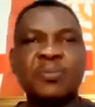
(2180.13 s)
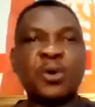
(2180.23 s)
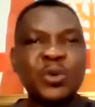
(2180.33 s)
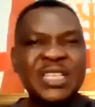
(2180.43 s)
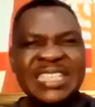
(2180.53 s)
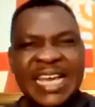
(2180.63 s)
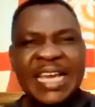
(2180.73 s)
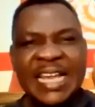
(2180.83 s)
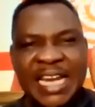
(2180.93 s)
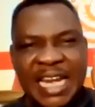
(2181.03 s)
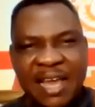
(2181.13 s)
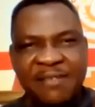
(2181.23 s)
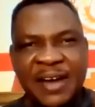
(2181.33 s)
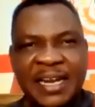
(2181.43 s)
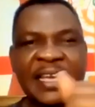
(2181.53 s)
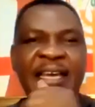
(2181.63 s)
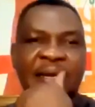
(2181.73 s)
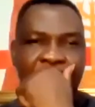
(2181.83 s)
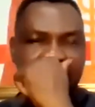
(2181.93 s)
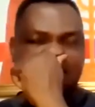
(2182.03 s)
But we say never again